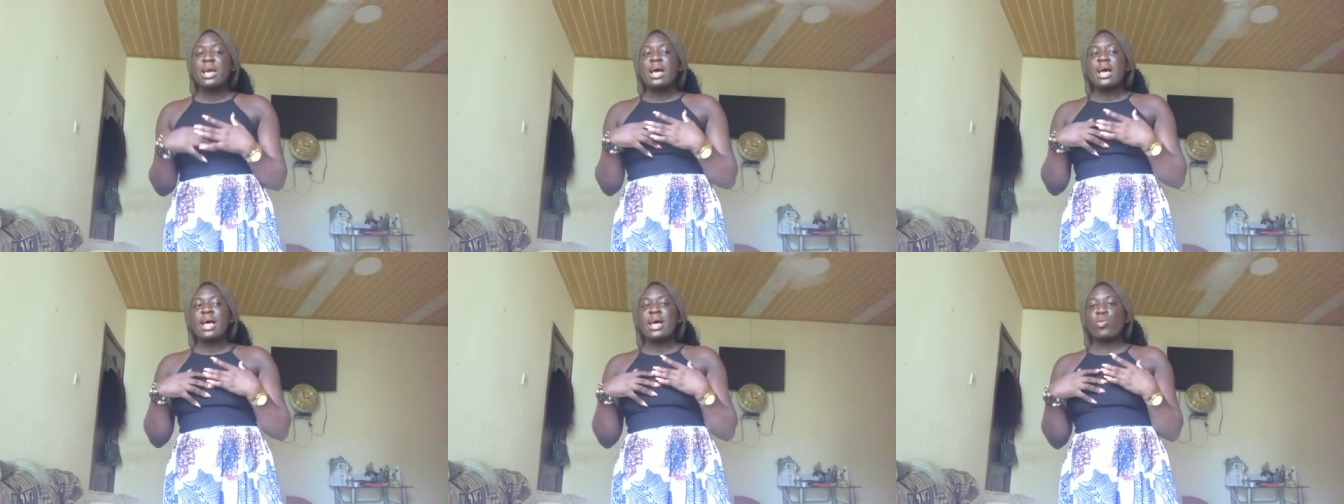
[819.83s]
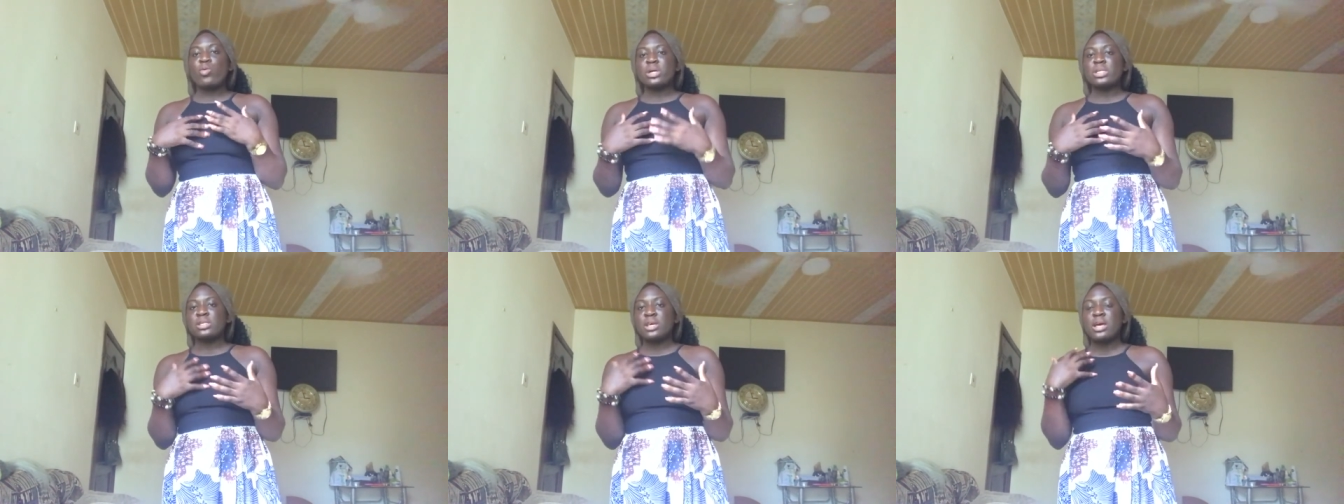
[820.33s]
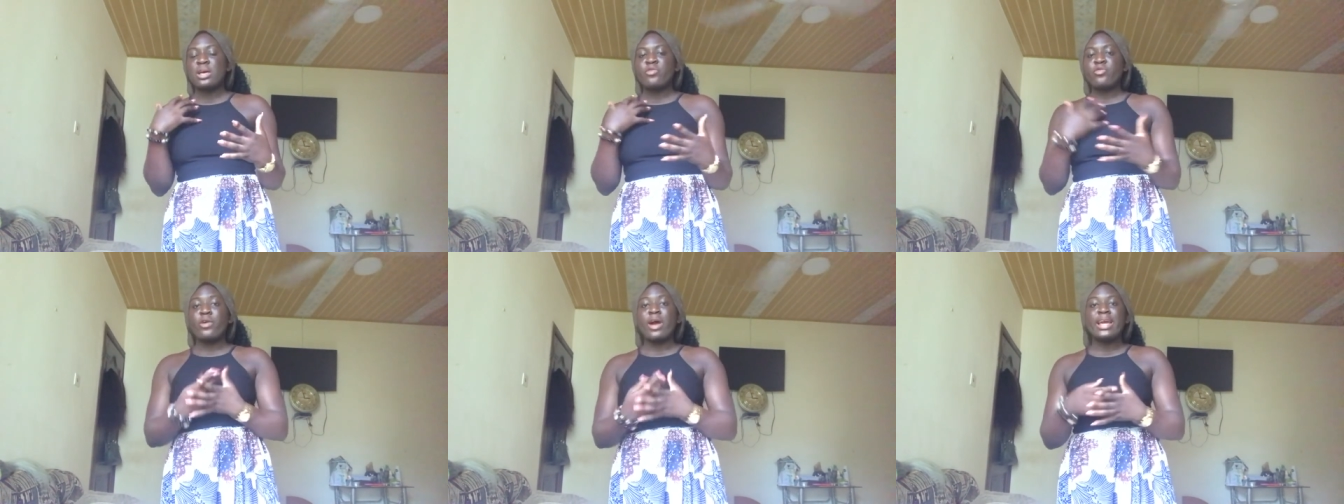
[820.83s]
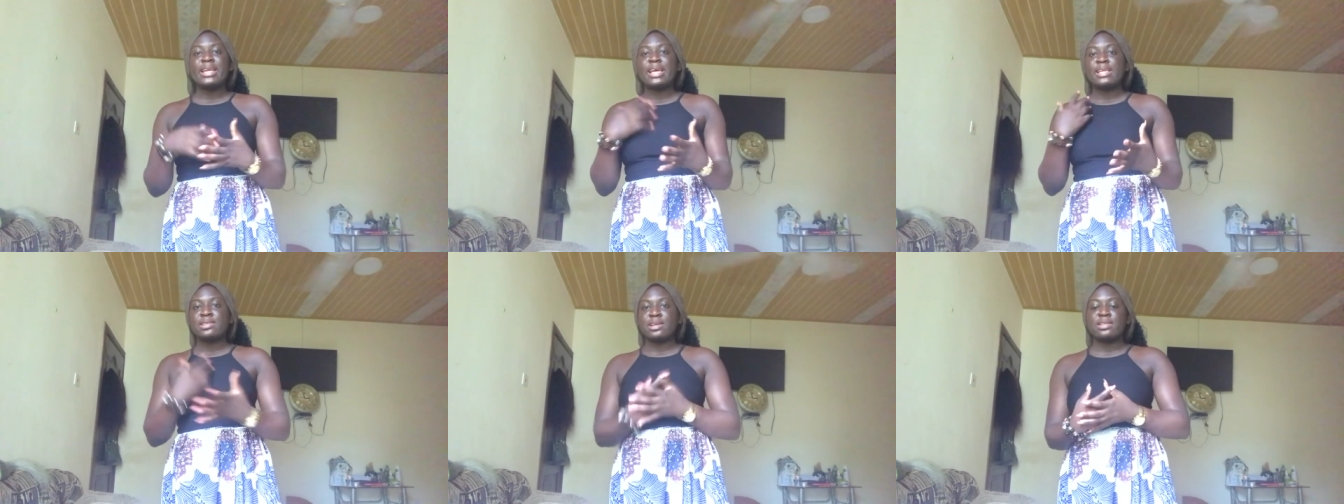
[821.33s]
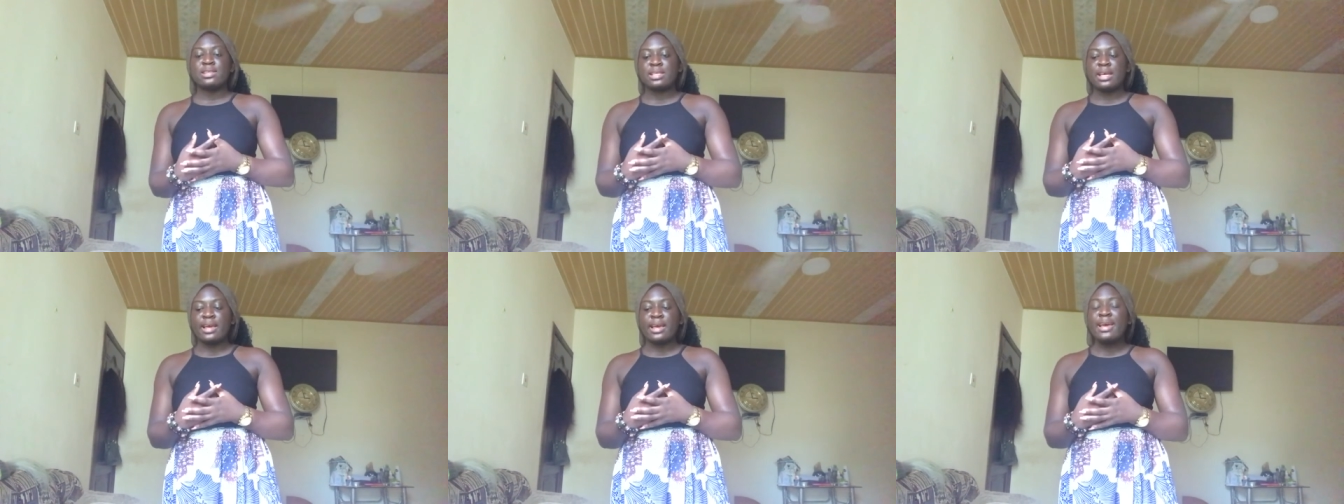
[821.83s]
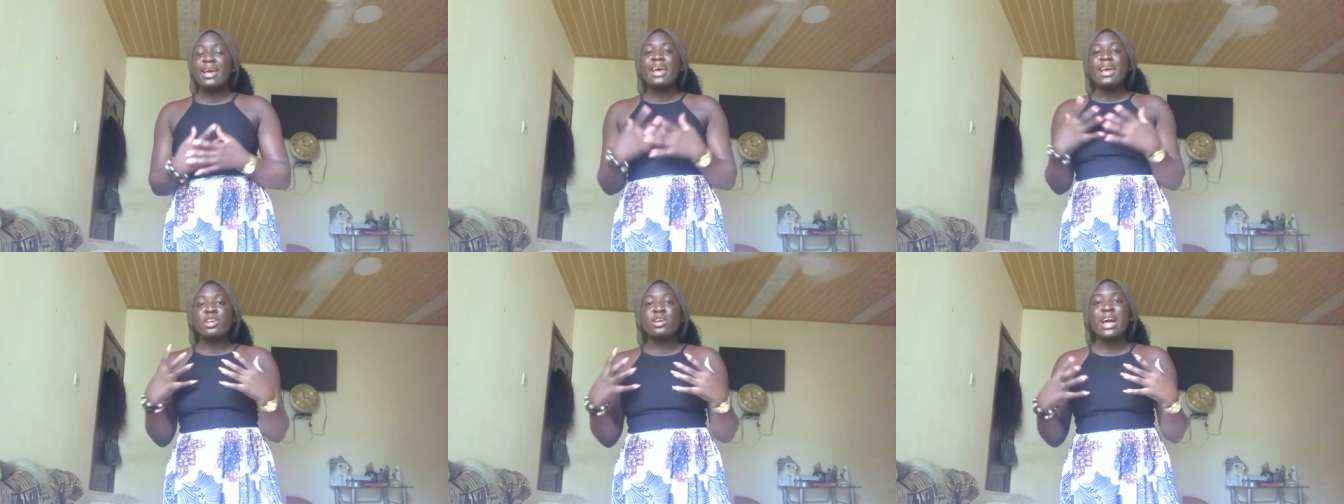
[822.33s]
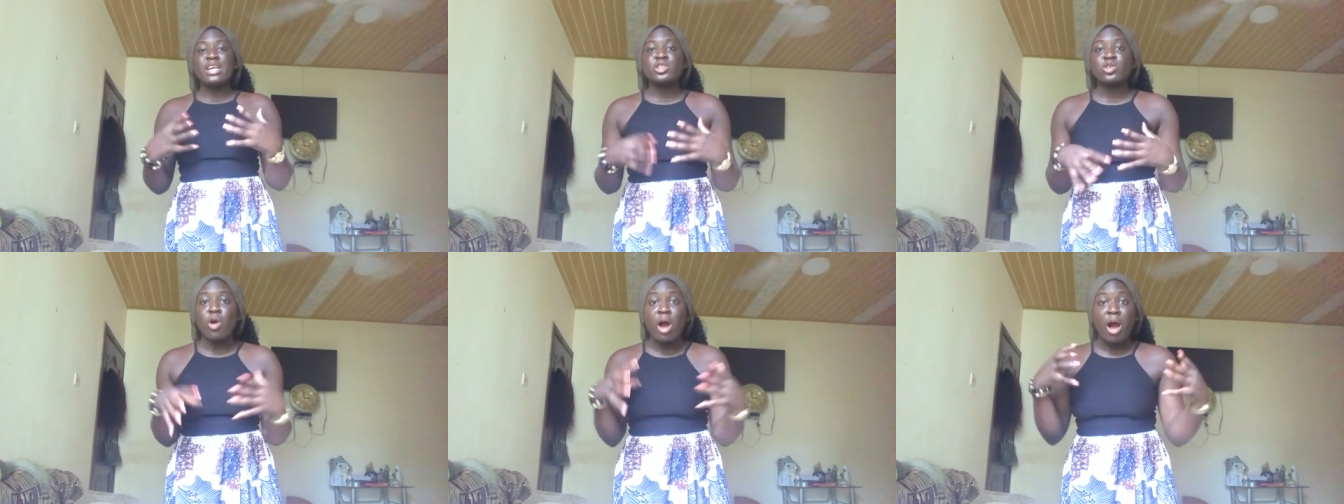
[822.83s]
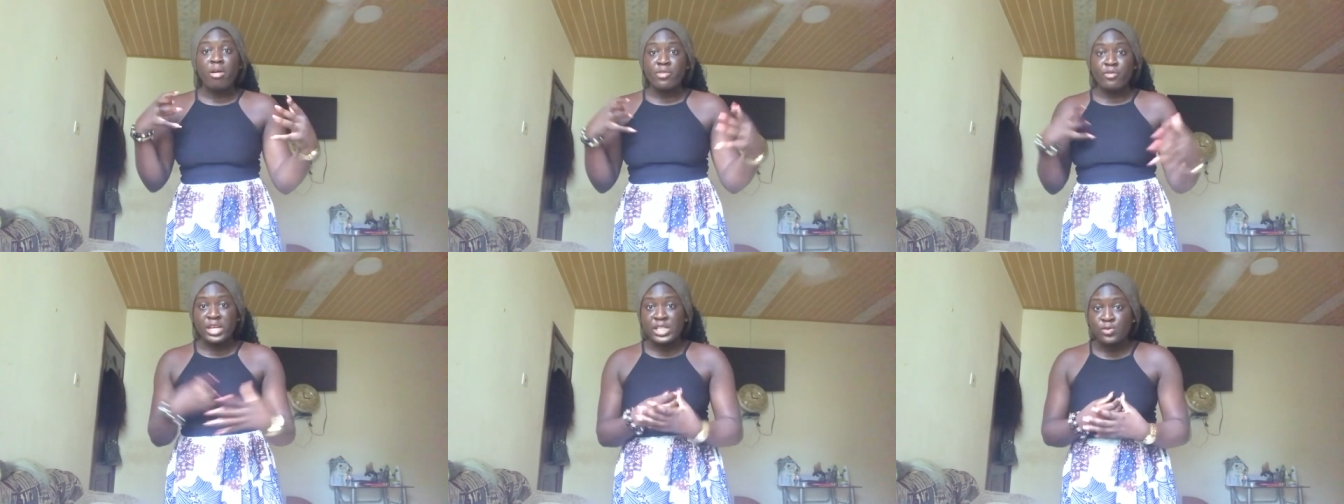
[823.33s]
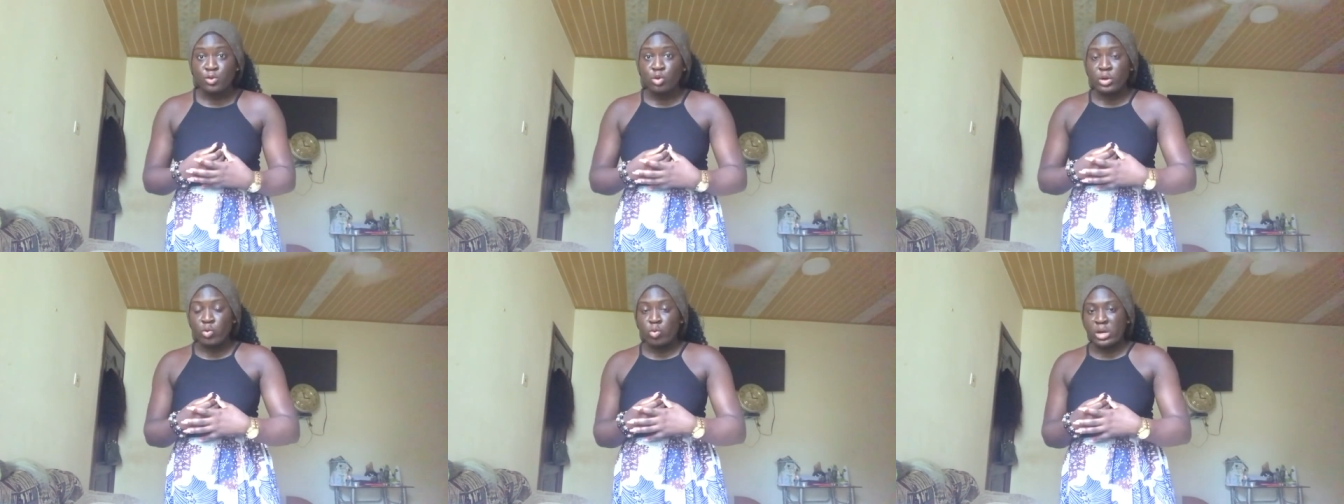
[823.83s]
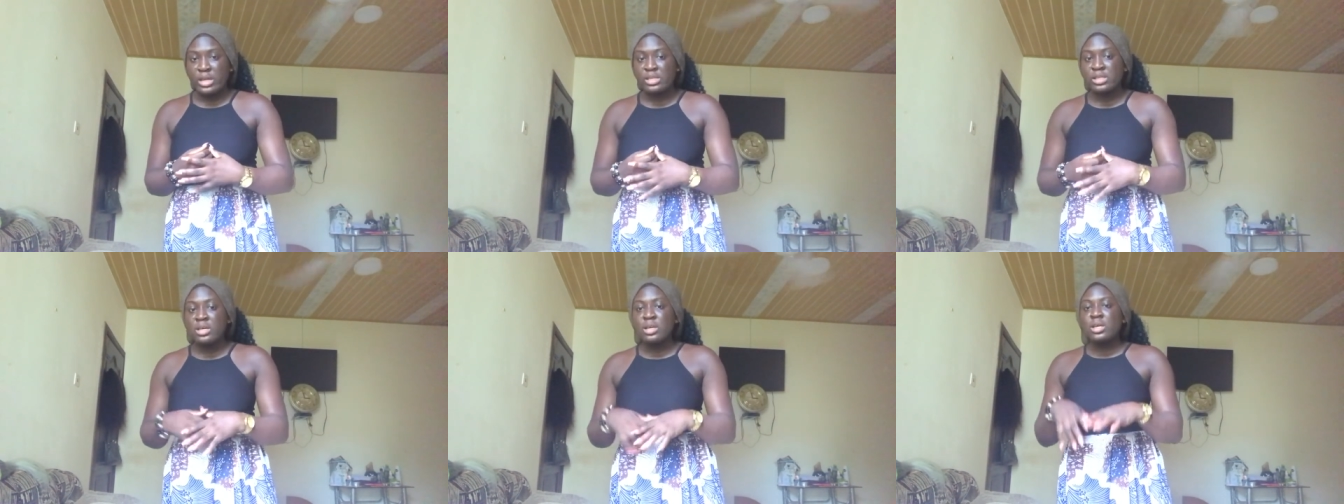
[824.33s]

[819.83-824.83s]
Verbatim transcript: It was Friday, Saturday, and you guys saw how eventful it was.